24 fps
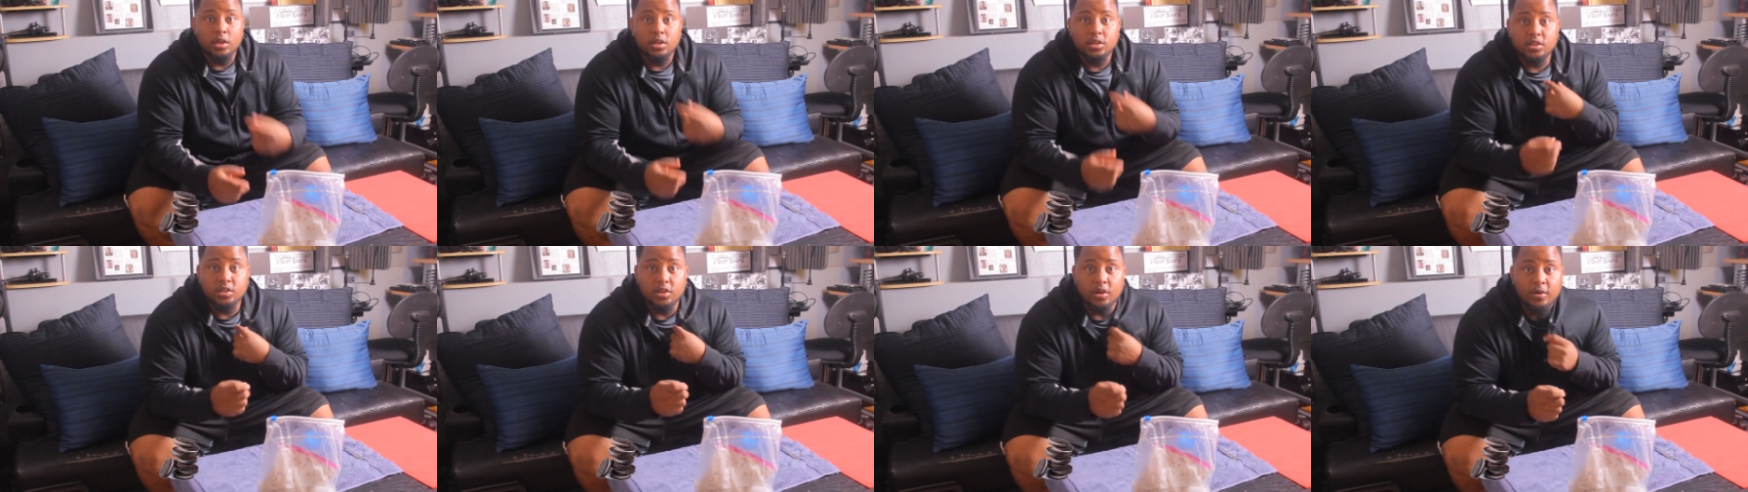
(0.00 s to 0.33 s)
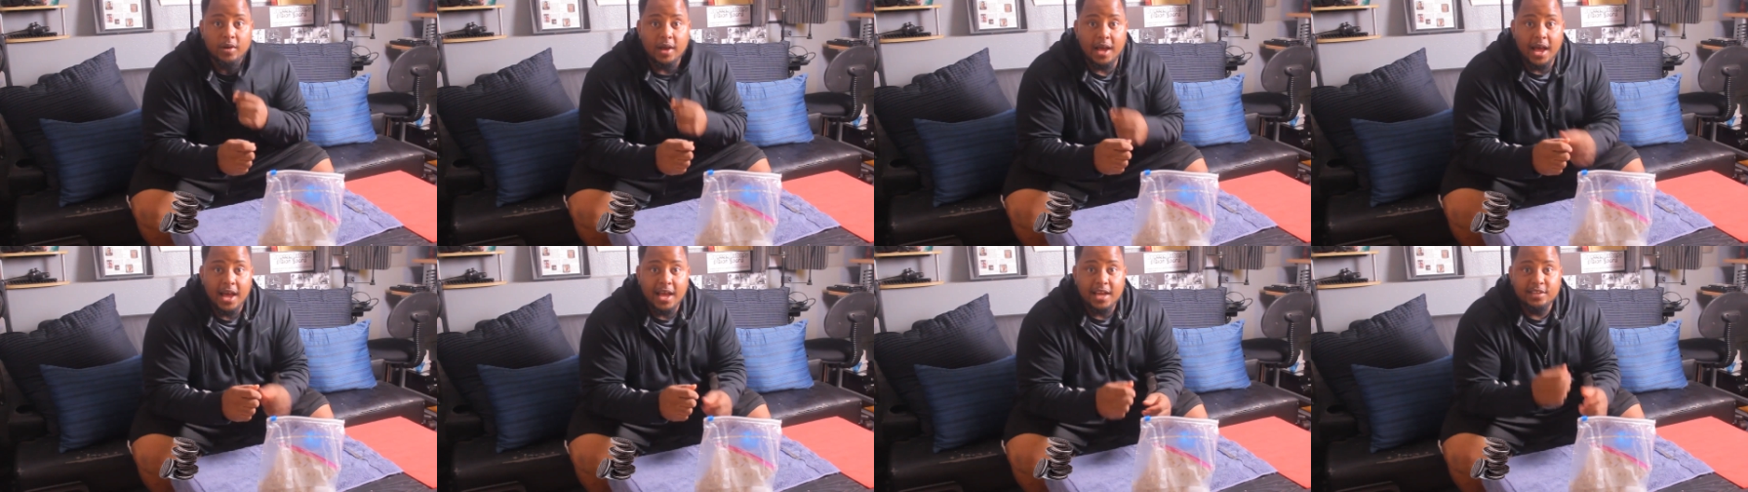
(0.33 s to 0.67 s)

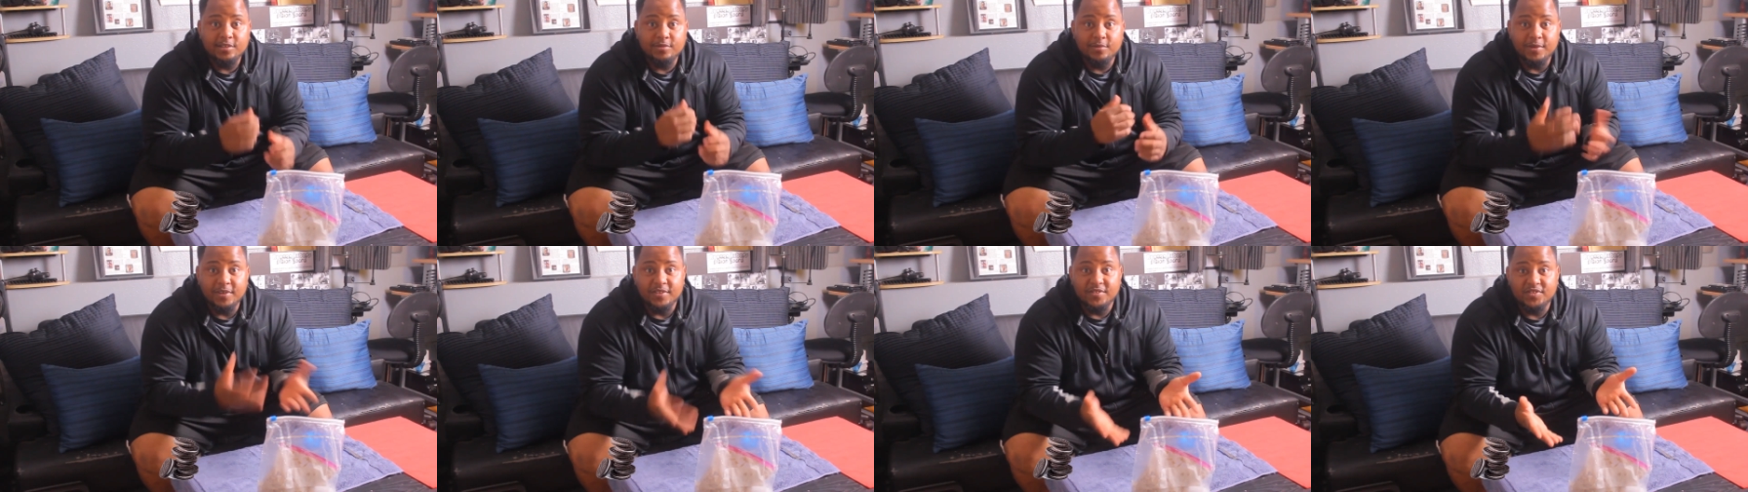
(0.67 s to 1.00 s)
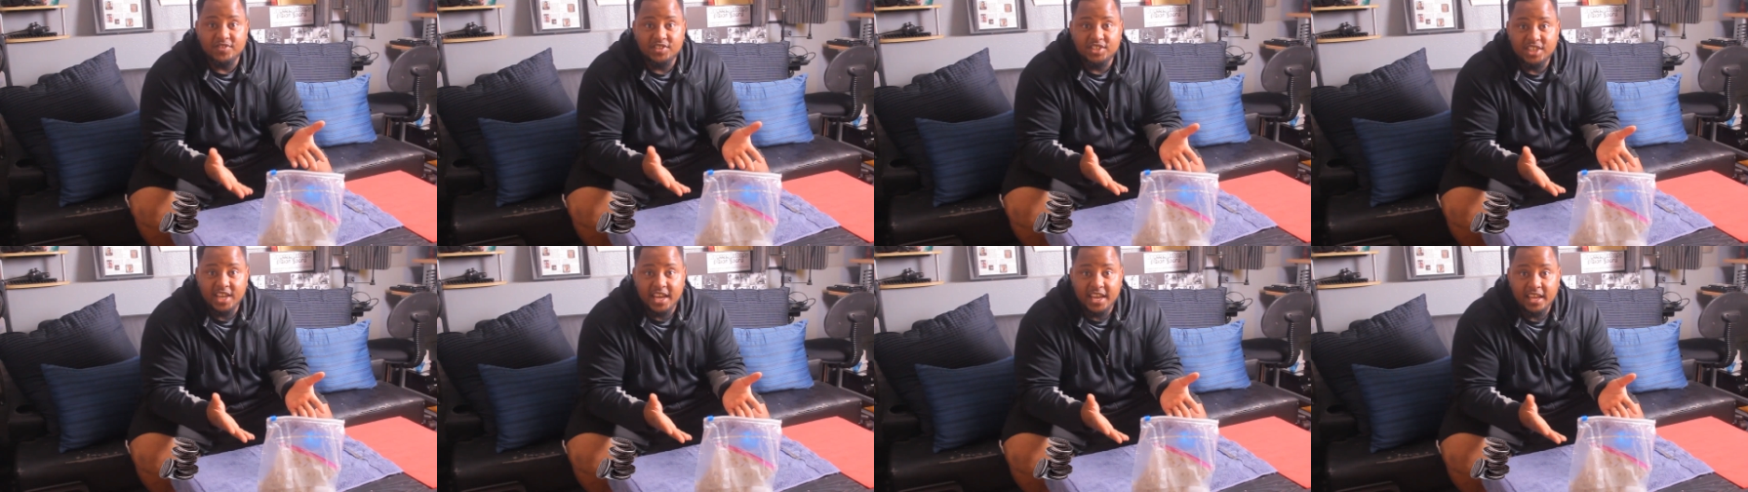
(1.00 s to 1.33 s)
So guys, we've
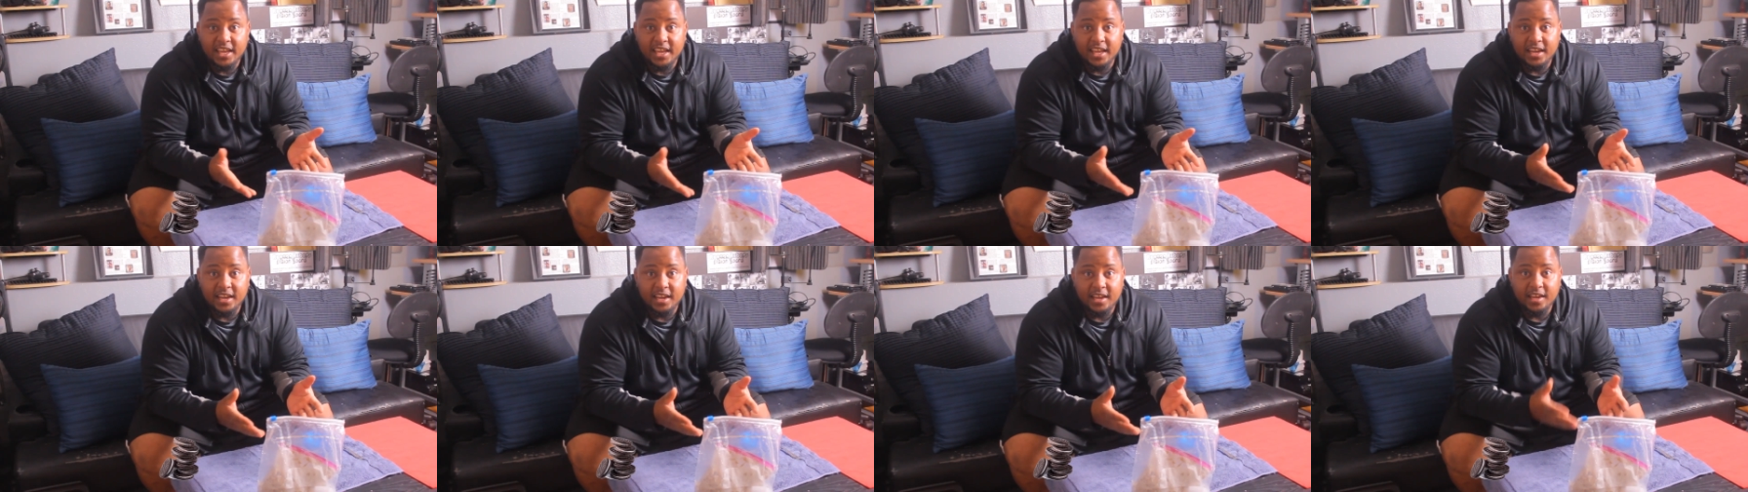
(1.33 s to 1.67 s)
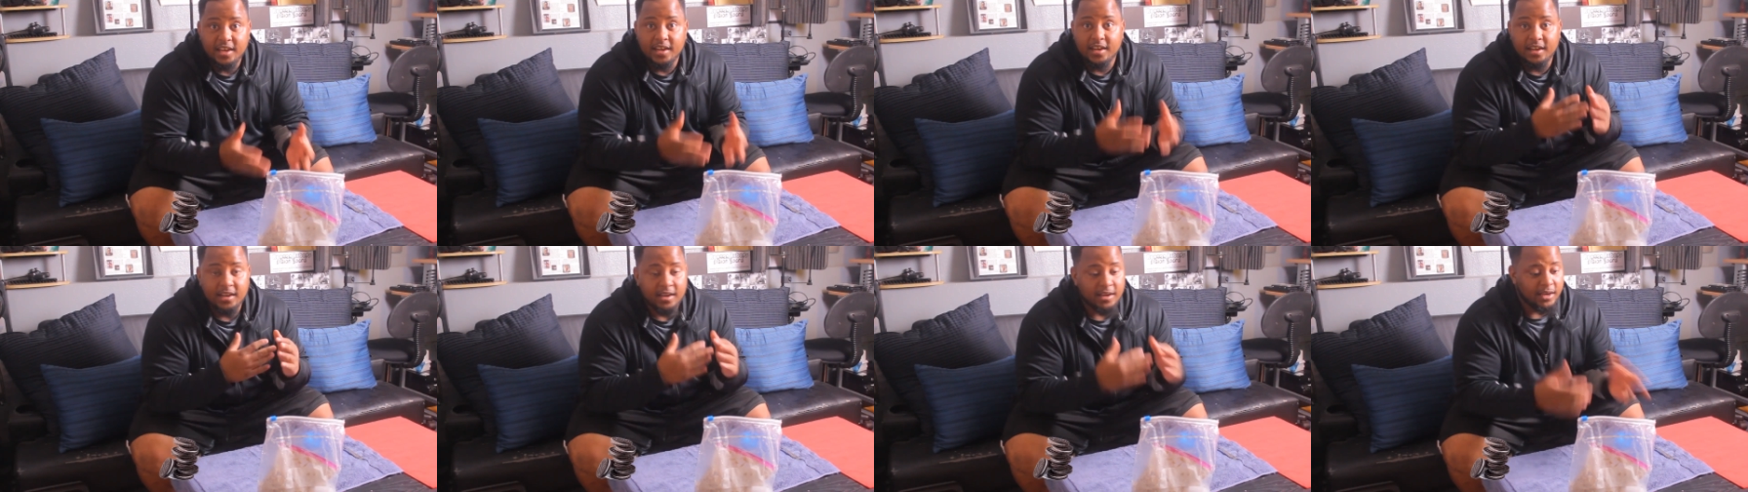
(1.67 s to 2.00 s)
shaken
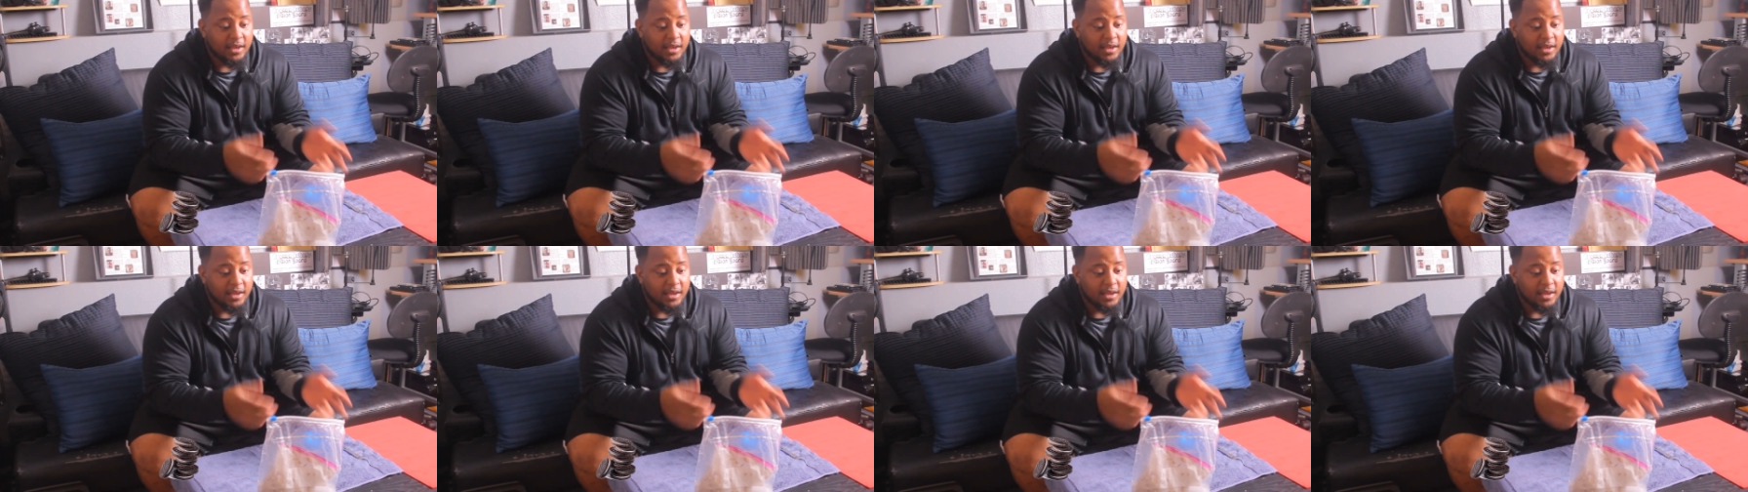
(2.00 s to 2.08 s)
it.